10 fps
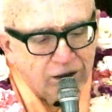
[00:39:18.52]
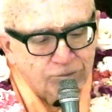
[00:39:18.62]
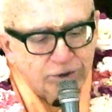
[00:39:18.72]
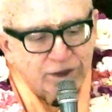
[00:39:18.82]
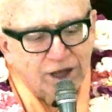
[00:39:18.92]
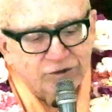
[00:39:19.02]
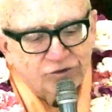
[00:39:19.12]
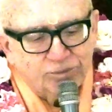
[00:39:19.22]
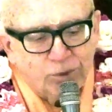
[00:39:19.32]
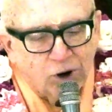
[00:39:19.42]
but
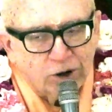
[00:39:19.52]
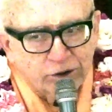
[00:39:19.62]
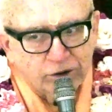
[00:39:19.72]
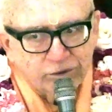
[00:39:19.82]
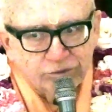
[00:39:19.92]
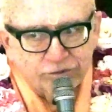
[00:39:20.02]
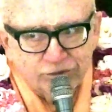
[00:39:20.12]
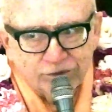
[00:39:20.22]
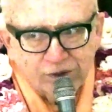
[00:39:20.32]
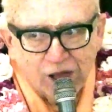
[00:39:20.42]
that's part of